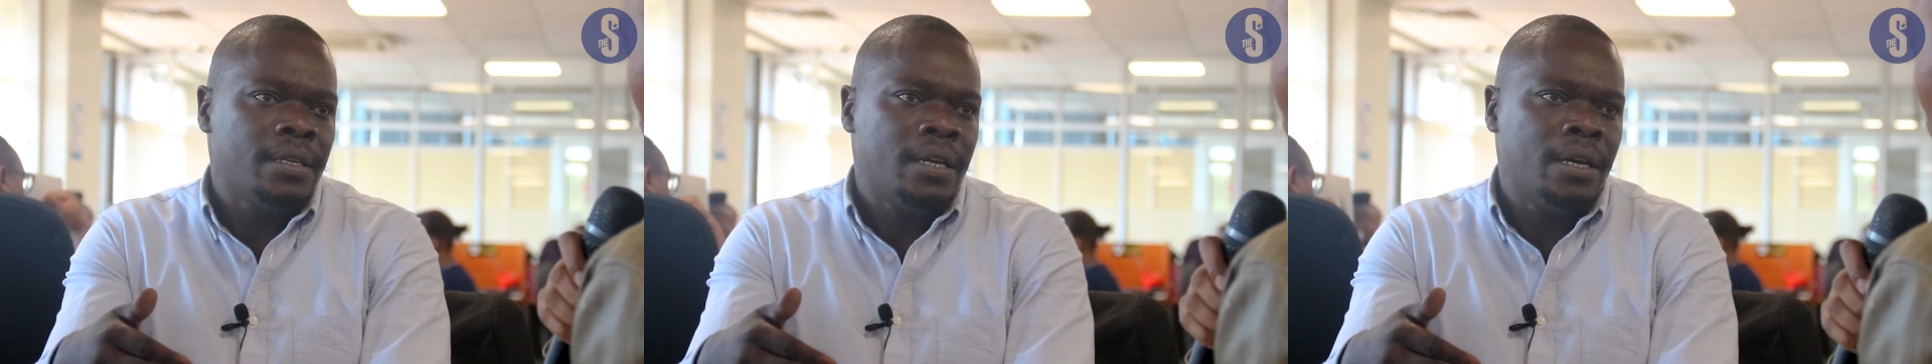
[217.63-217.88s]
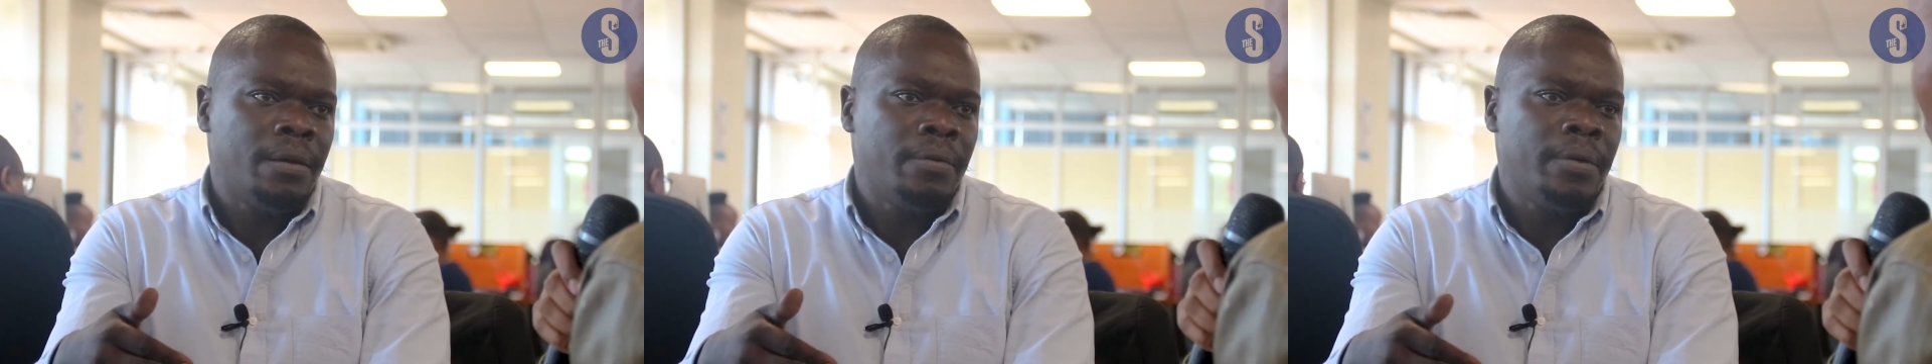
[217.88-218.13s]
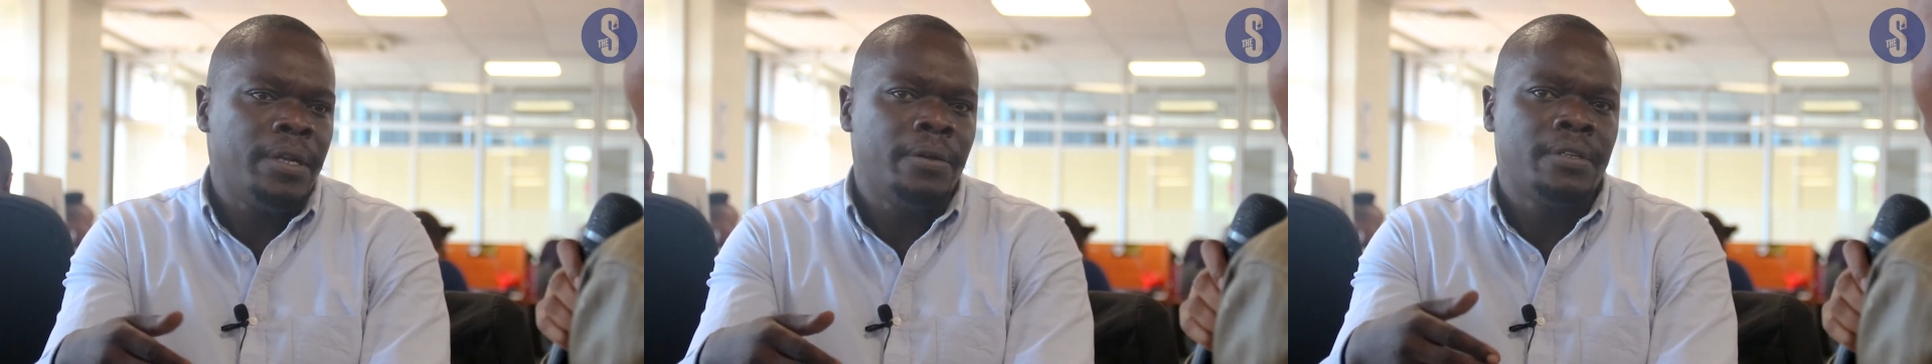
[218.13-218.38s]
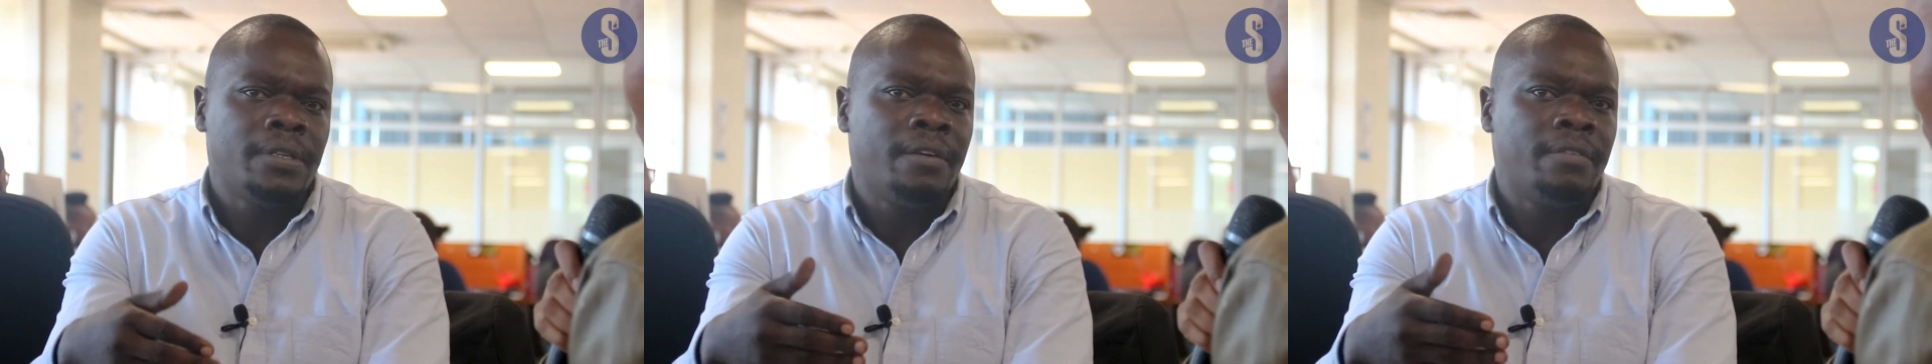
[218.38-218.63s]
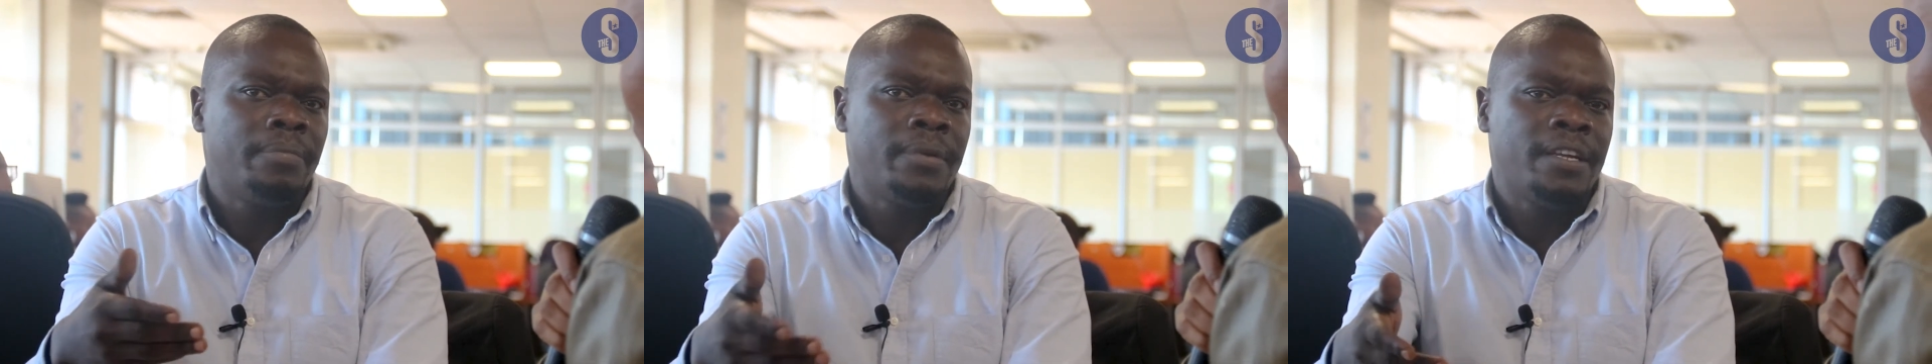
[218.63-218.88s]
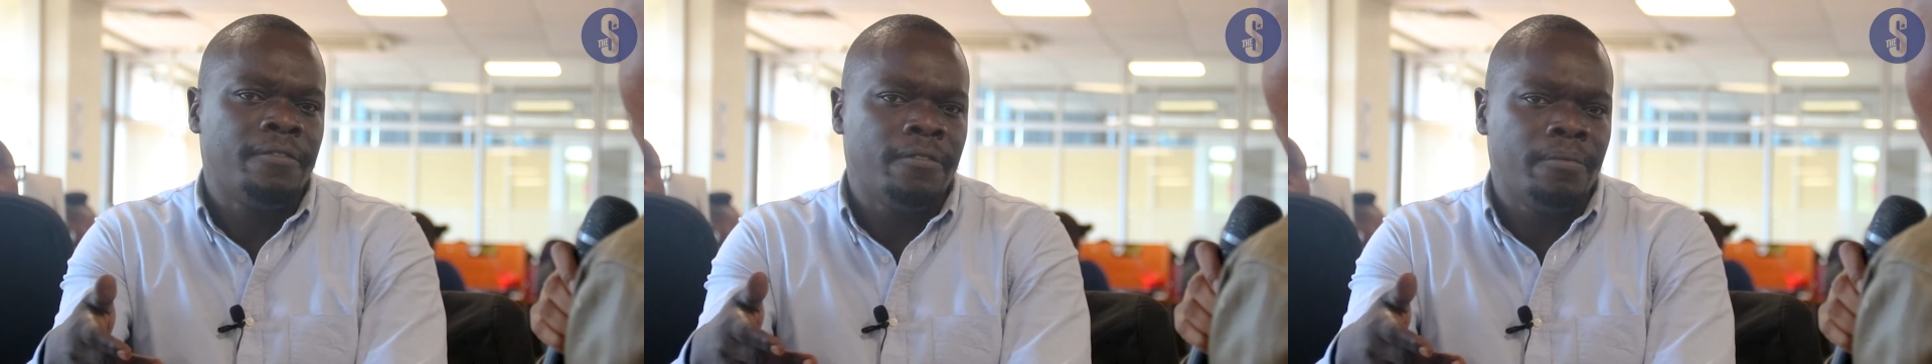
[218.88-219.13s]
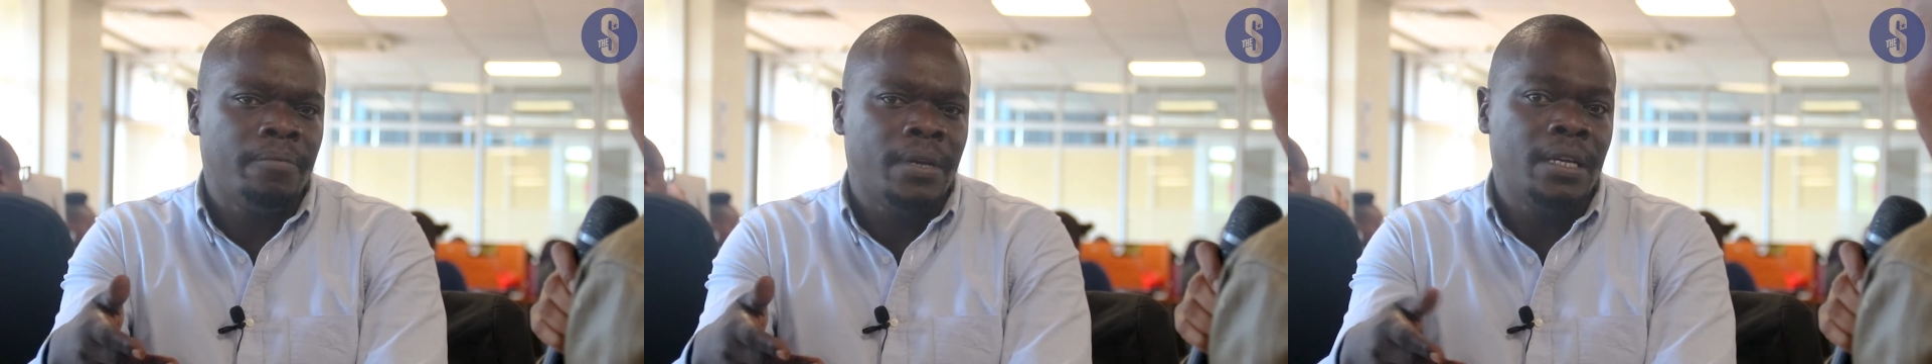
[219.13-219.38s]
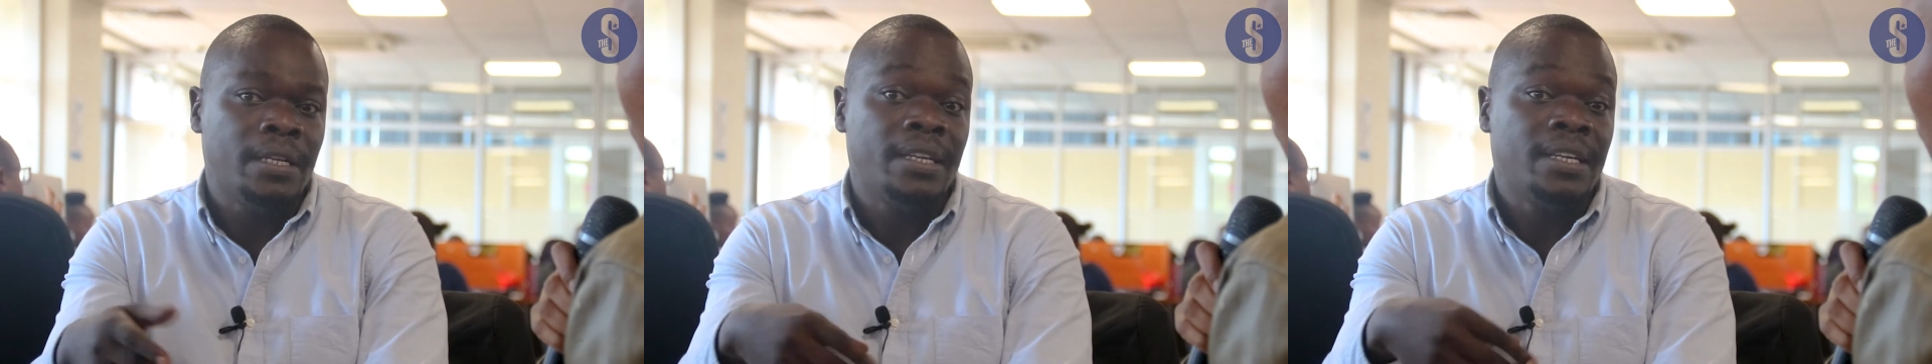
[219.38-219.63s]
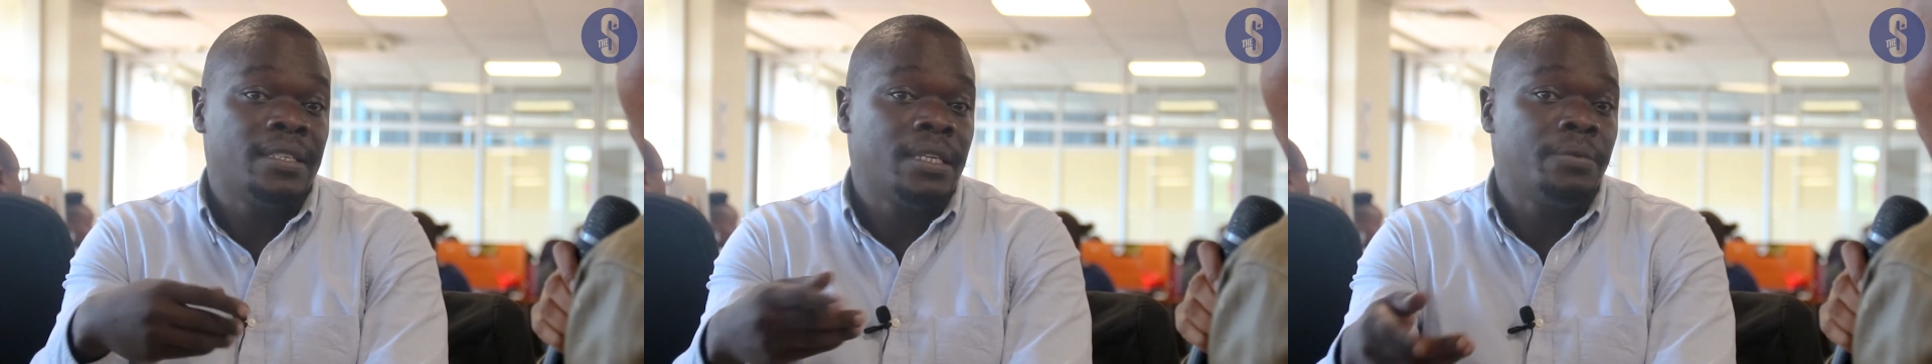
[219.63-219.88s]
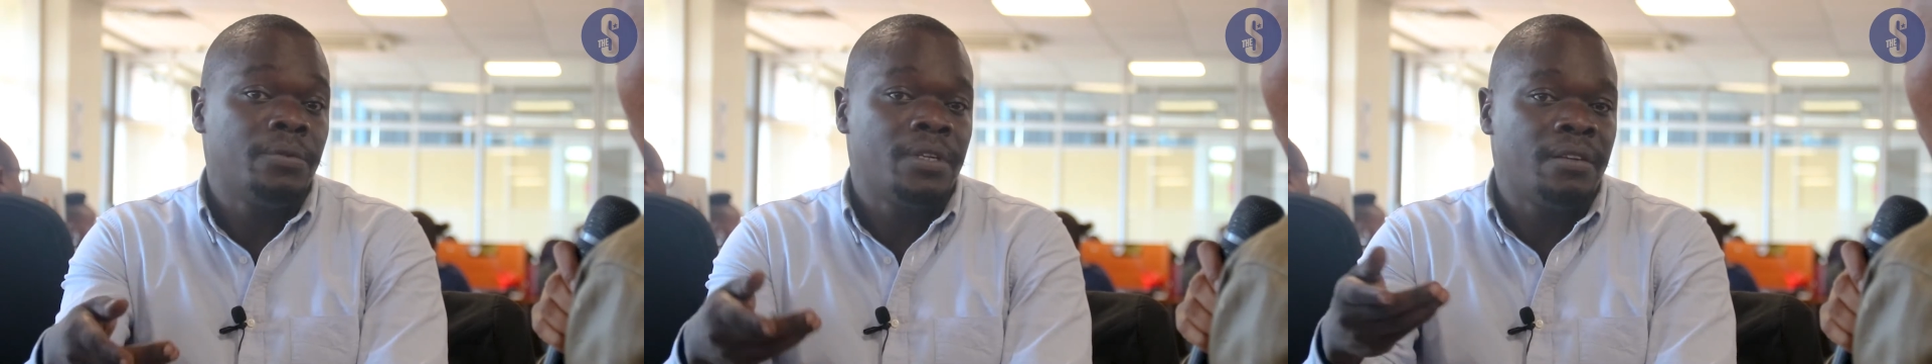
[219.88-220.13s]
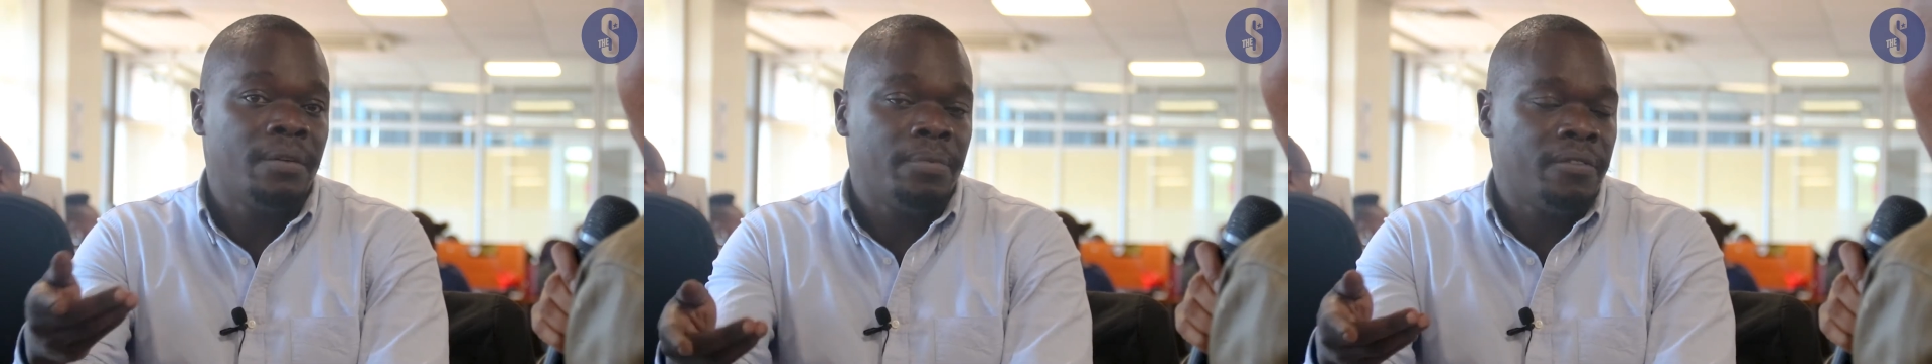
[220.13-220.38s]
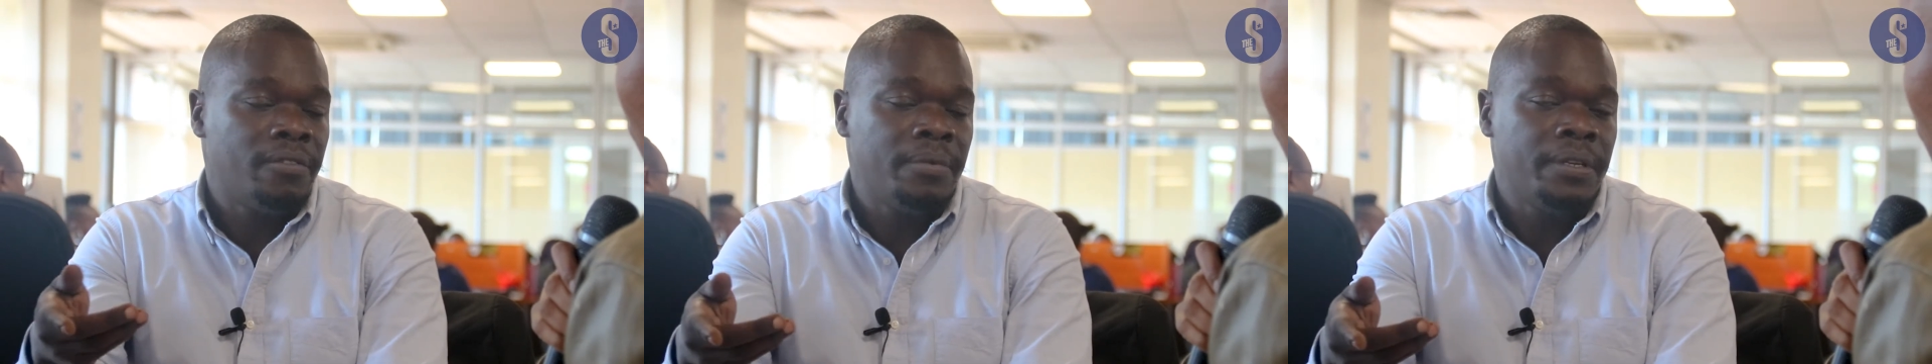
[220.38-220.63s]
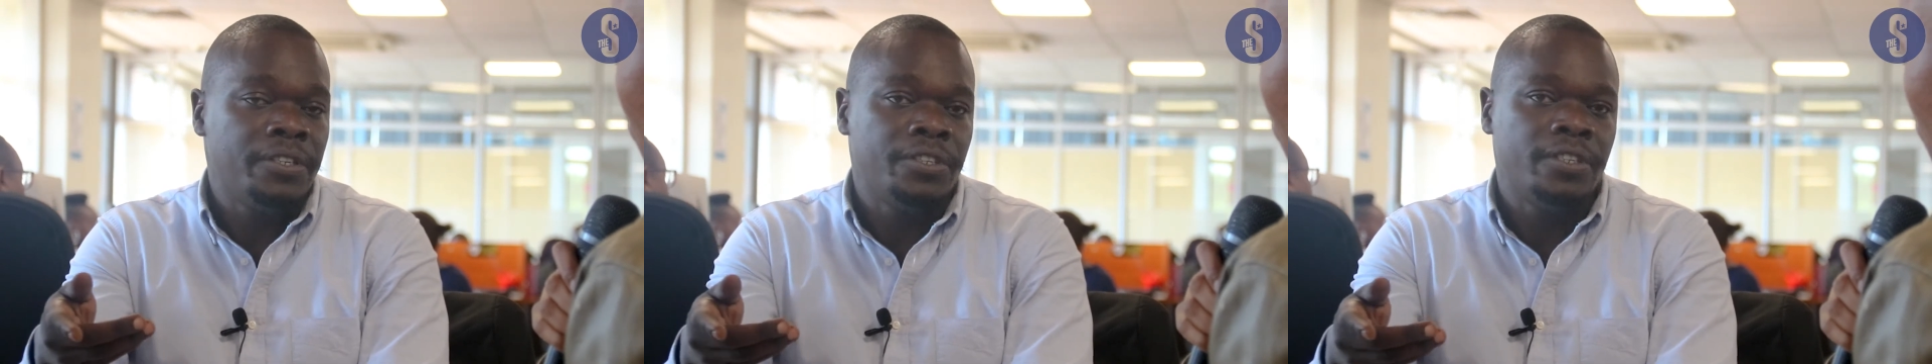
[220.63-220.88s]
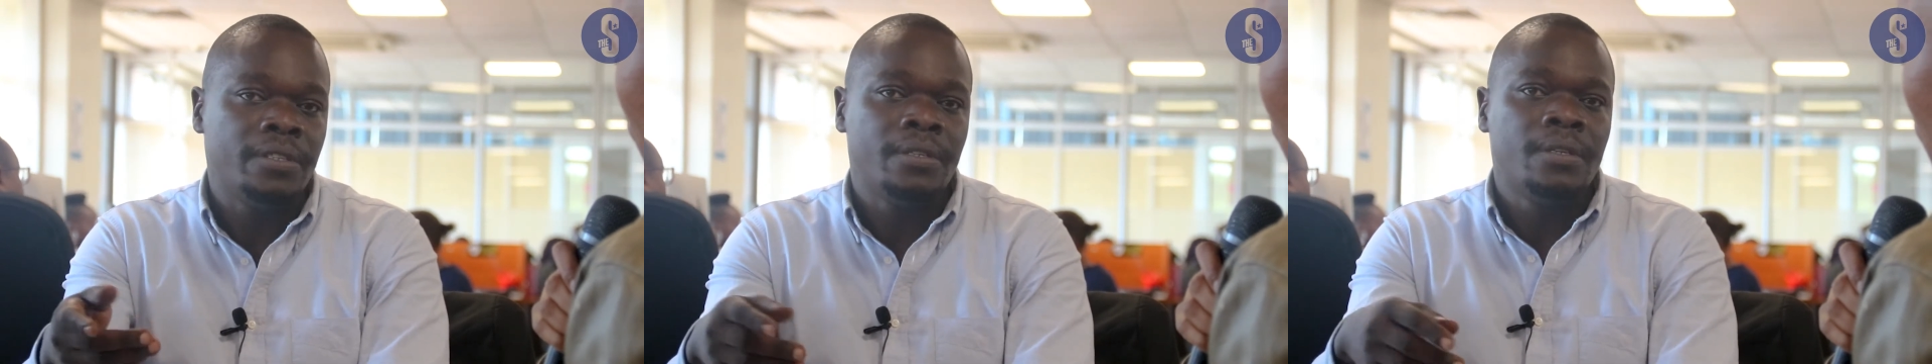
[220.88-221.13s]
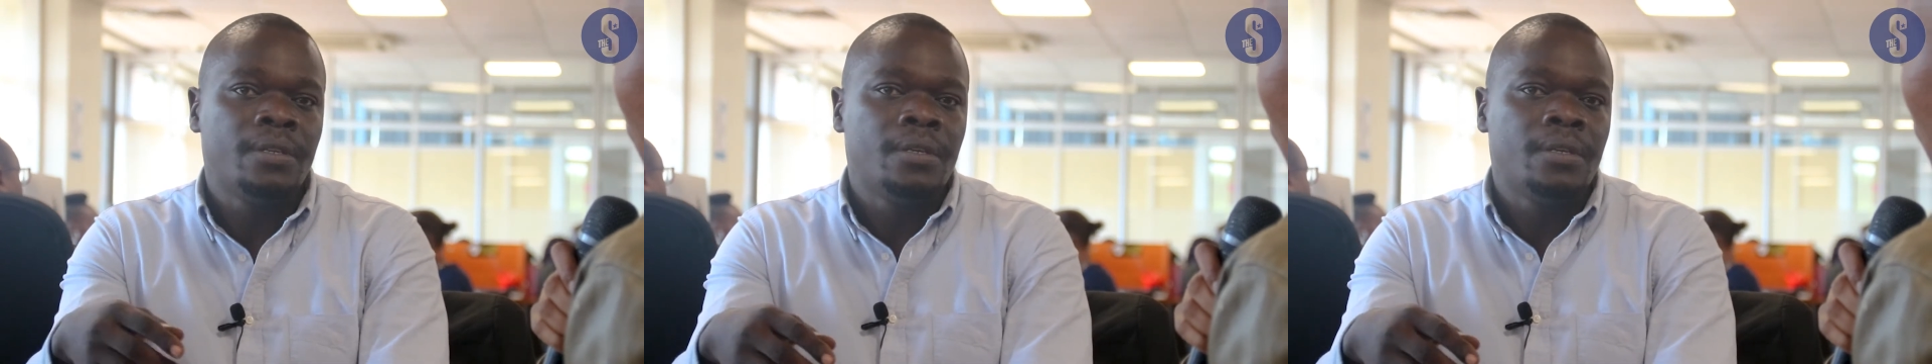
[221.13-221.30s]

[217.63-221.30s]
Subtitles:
I will not have a platform. I realized I will not have a platform in teaching.